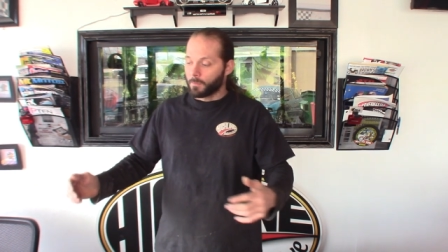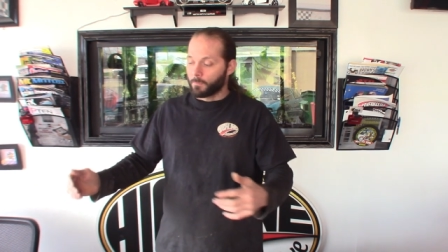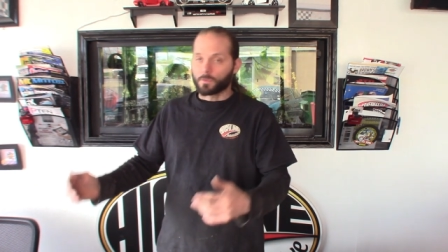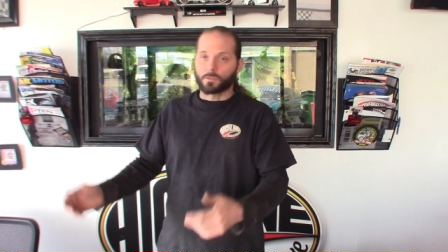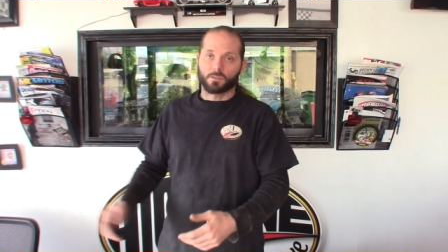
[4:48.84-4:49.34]

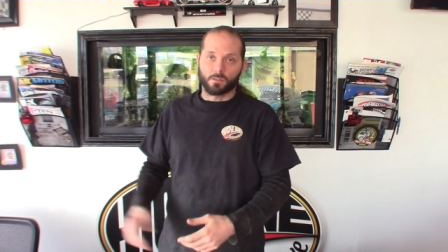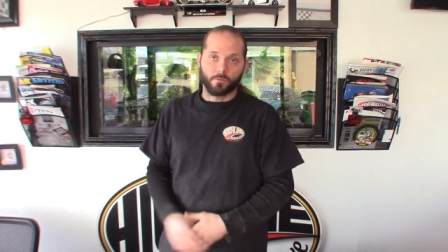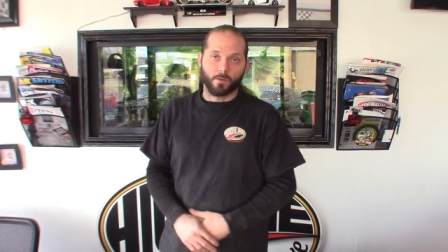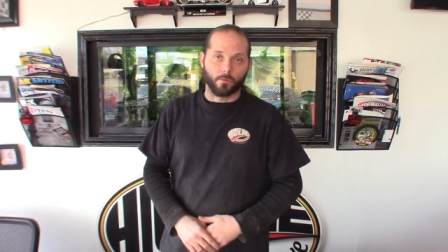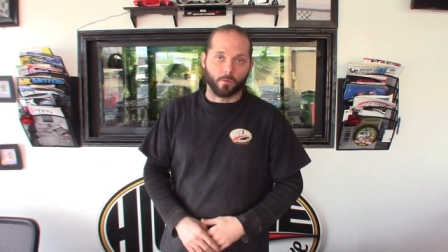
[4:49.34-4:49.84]
Most of the
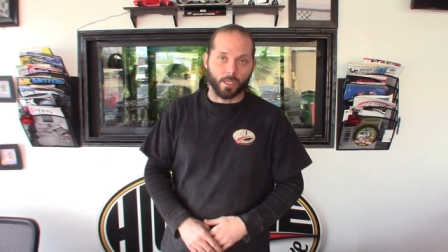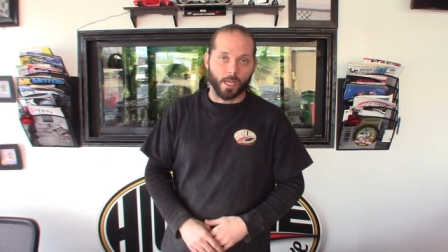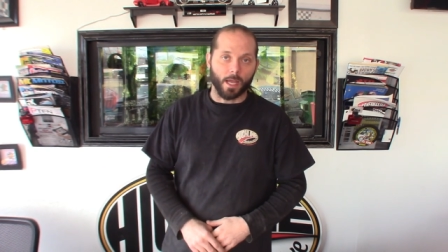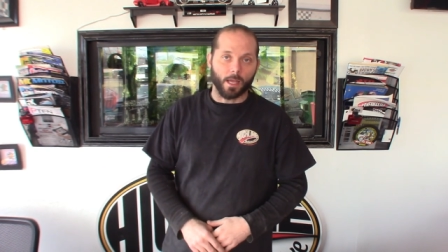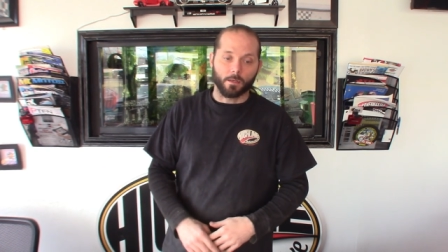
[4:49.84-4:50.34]
stuff I've already
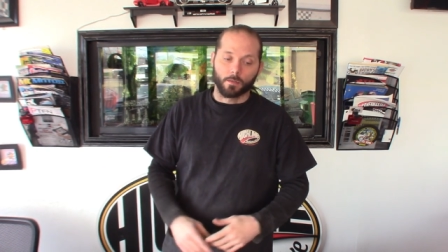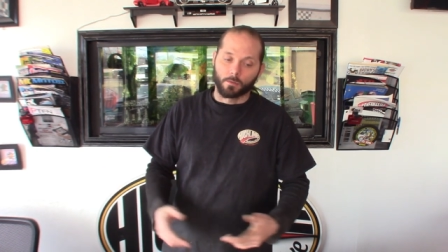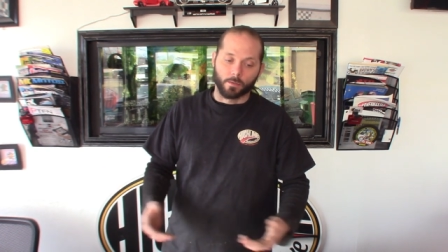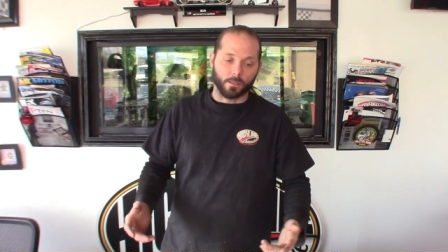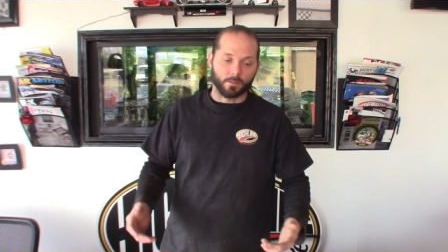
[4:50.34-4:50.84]
had.
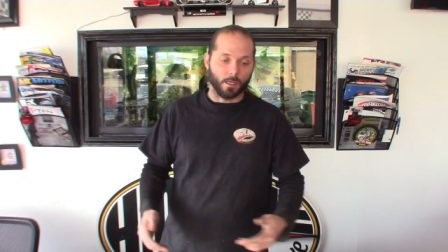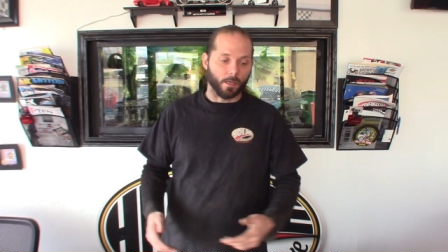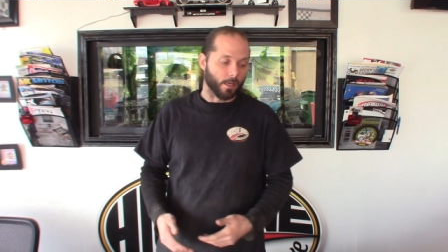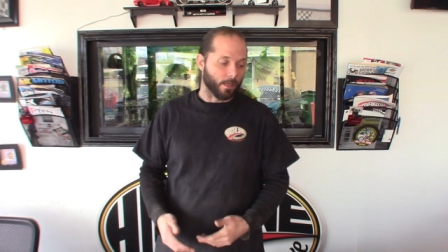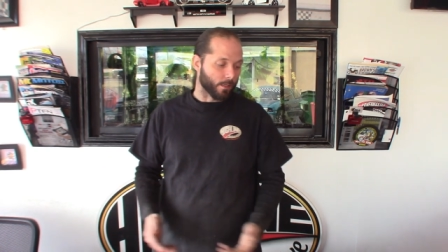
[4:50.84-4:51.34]
Like I said,
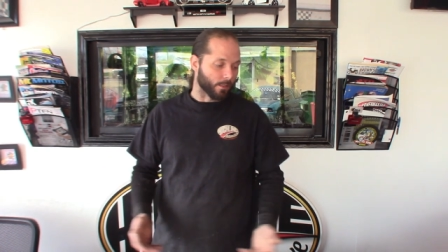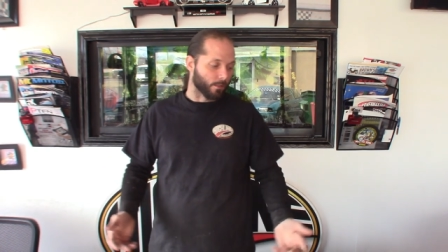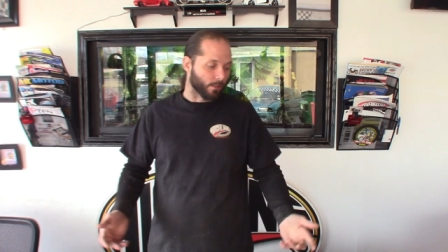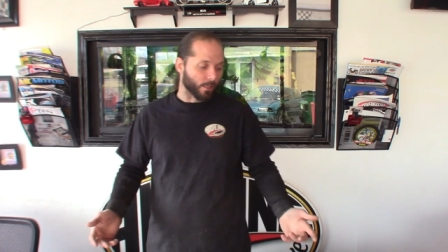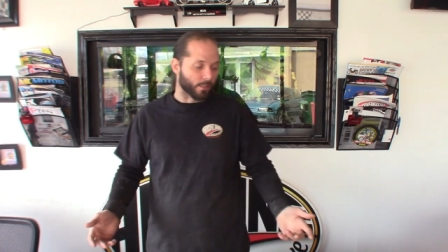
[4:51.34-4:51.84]
I,
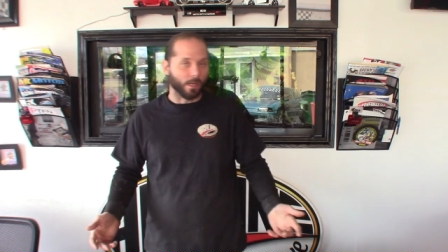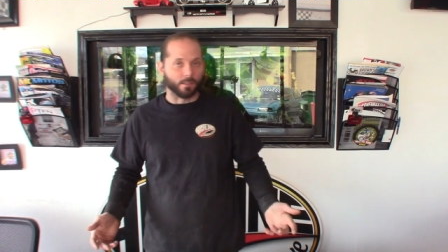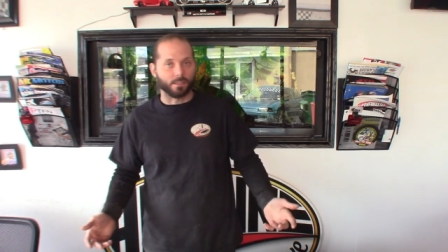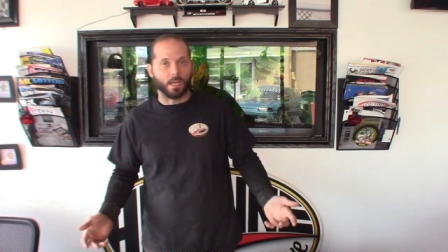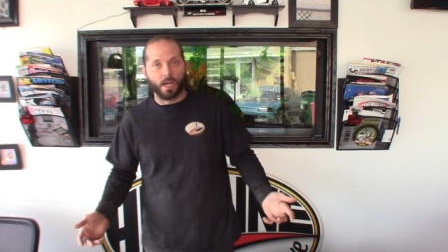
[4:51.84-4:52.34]
I, I
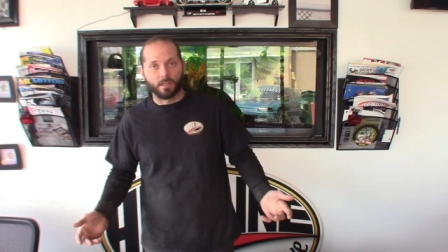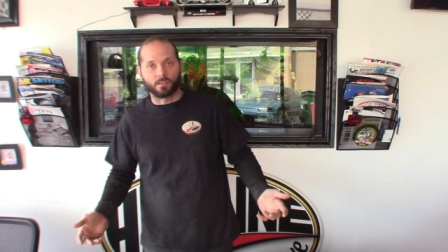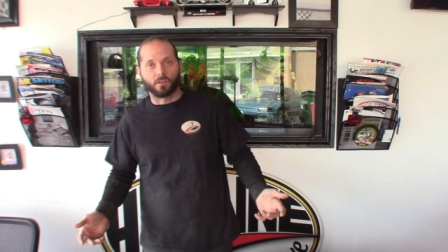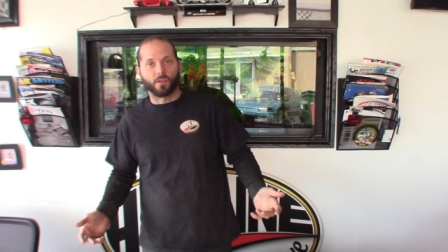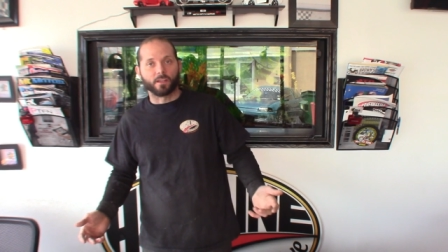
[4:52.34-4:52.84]
stay on
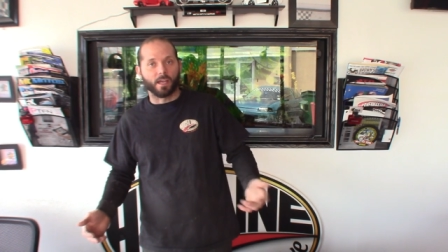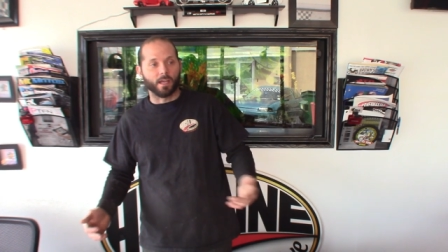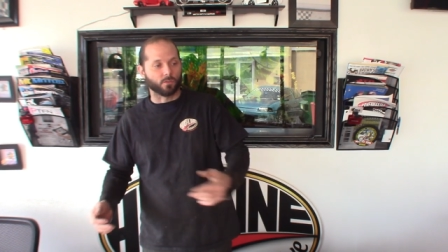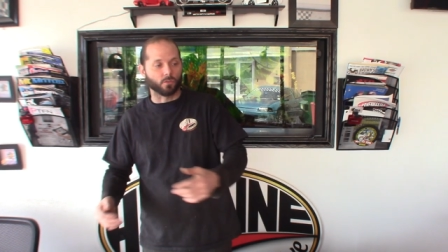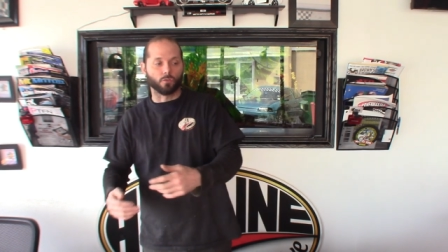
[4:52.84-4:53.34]
stuff like
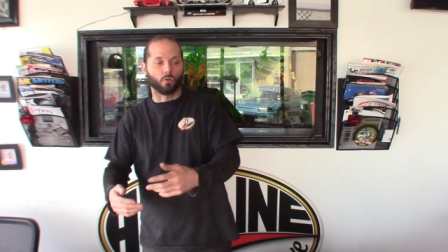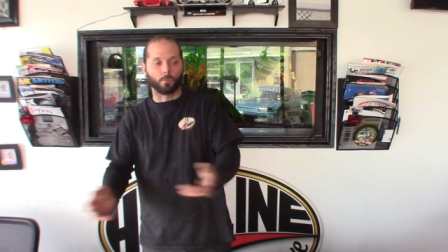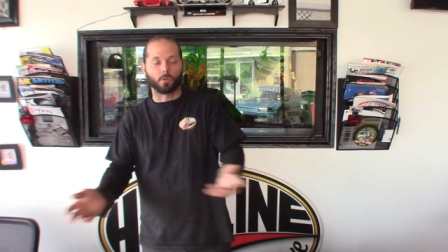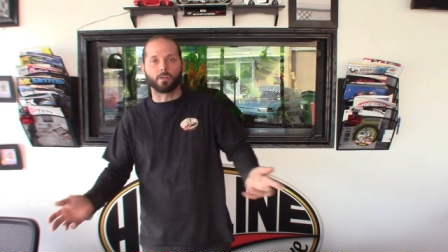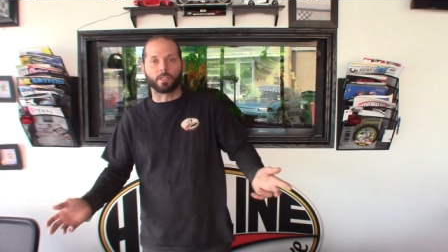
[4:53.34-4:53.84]
that, just
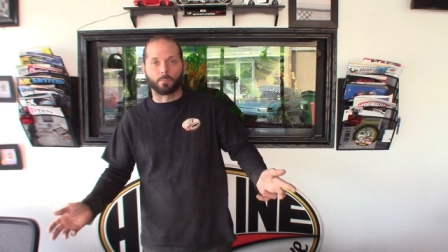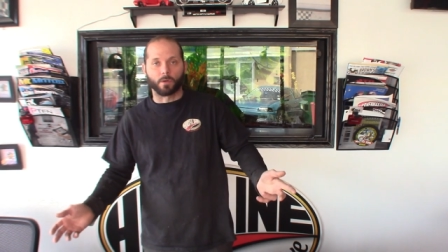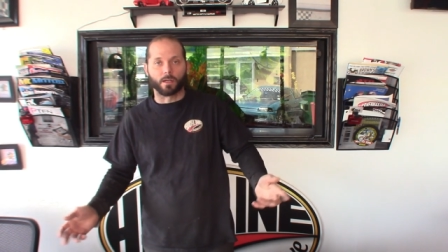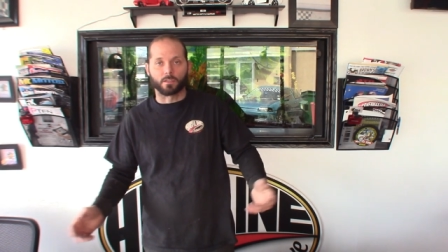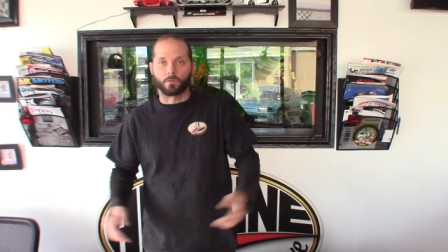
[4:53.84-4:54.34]
normal cleaning
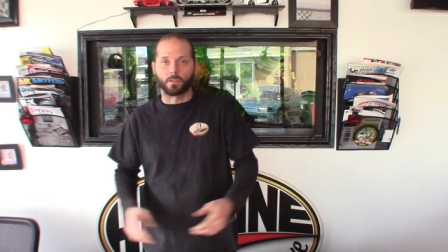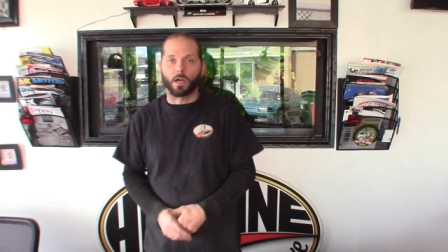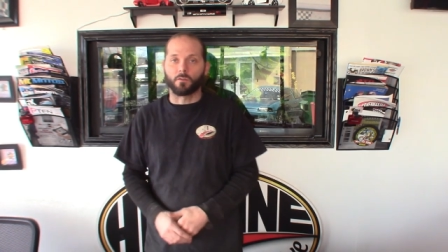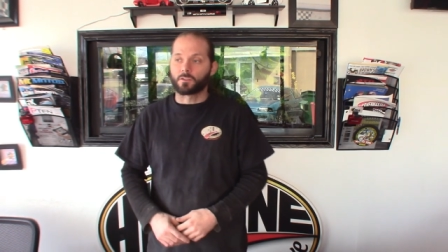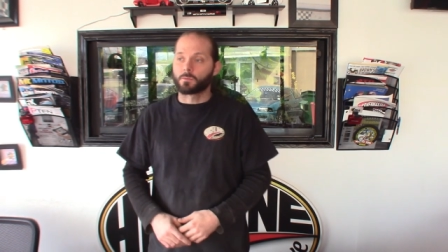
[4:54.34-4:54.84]
products for the
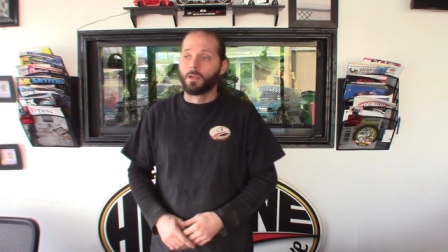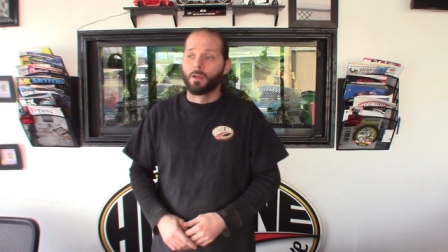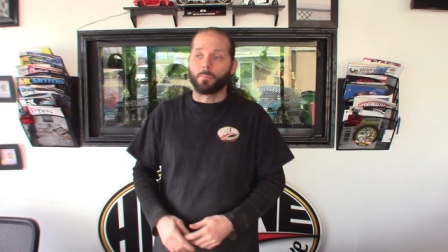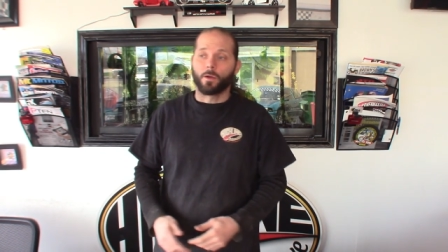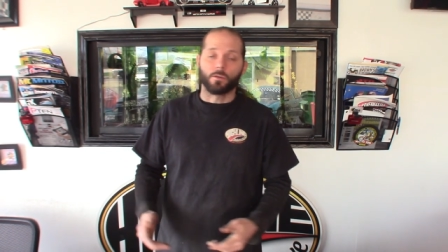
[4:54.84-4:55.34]
office.
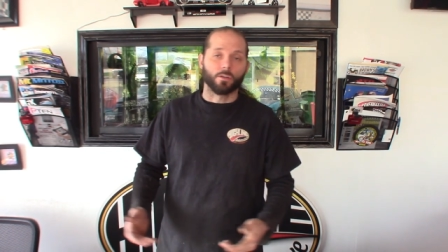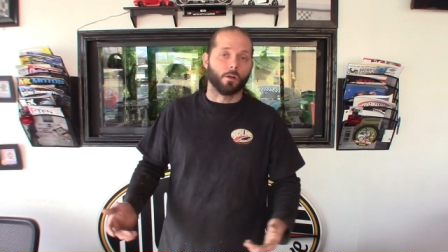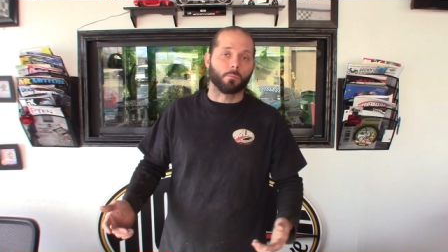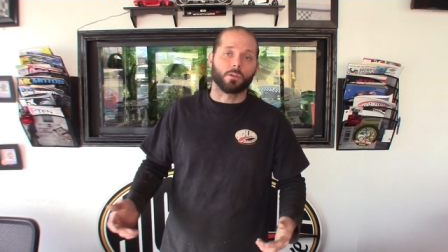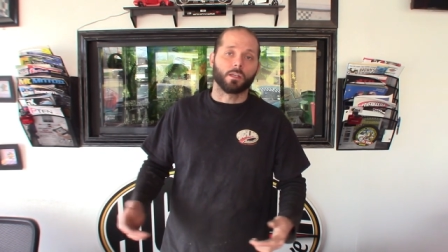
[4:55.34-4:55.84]
But, you know,
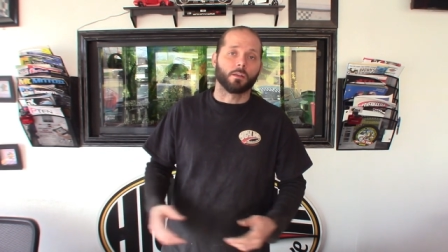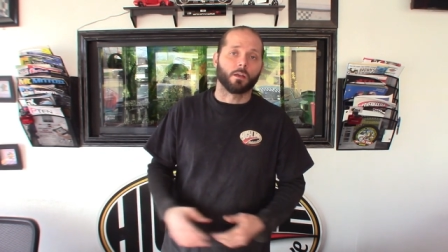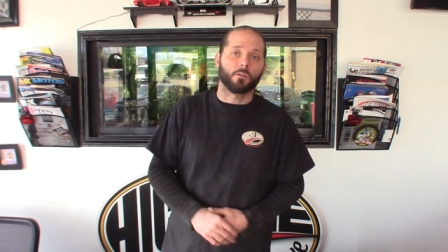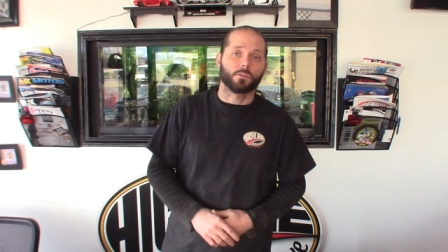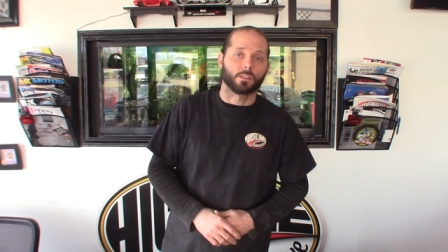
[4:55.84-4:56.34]
I'm cleaning the
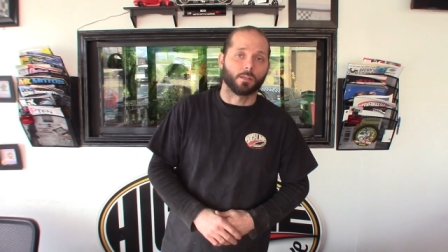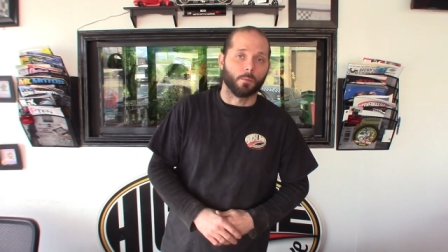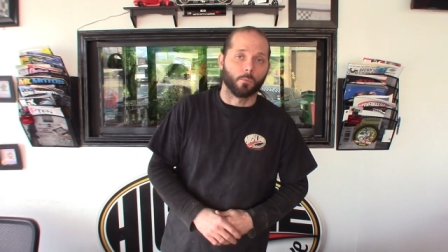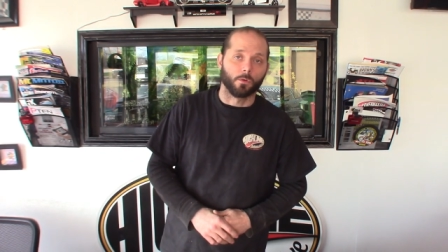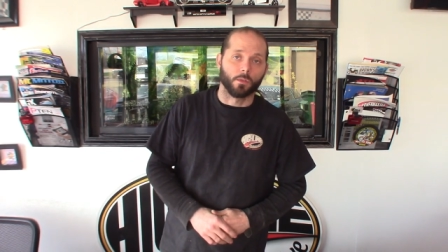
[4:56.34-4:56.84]
office a
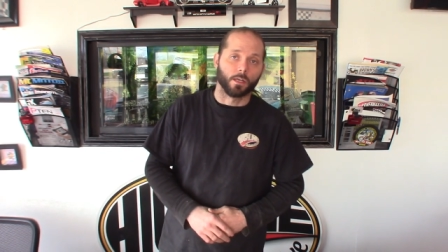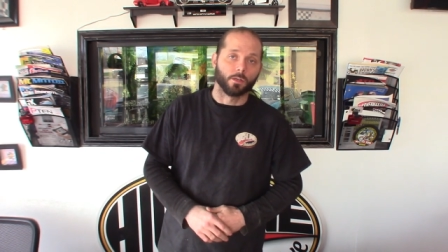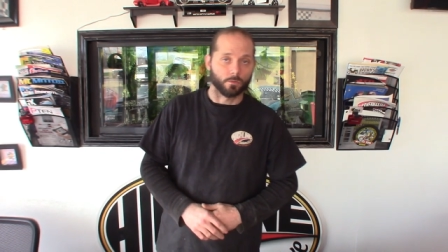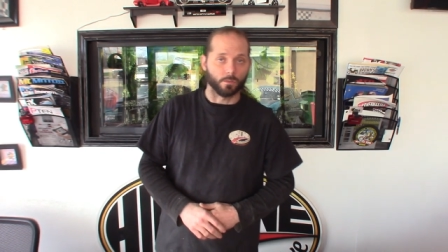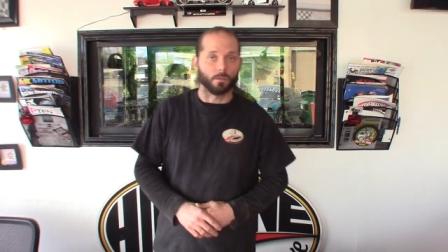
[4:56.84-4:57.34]
lot more than I
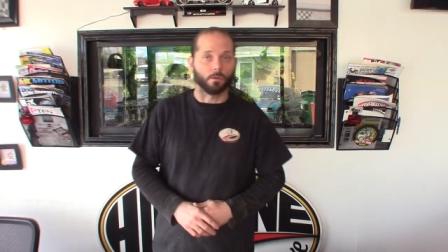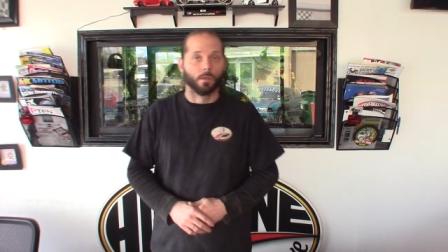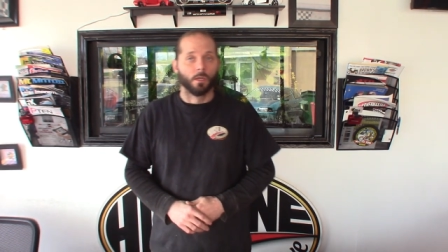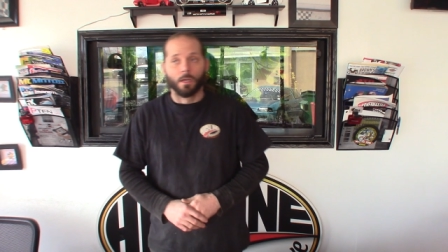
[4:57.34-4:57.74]
usually do.